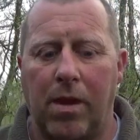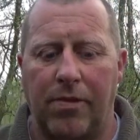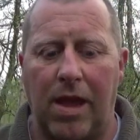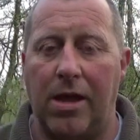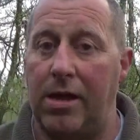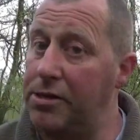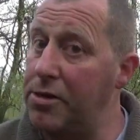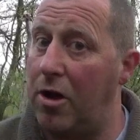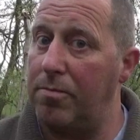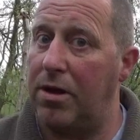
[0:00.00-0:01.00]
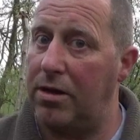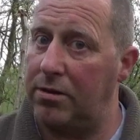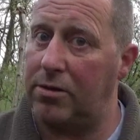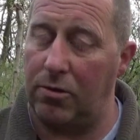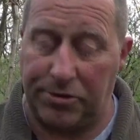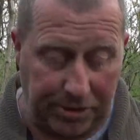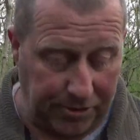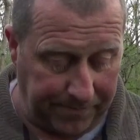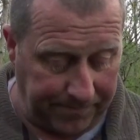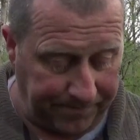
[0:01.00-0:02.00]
that is not my go-to.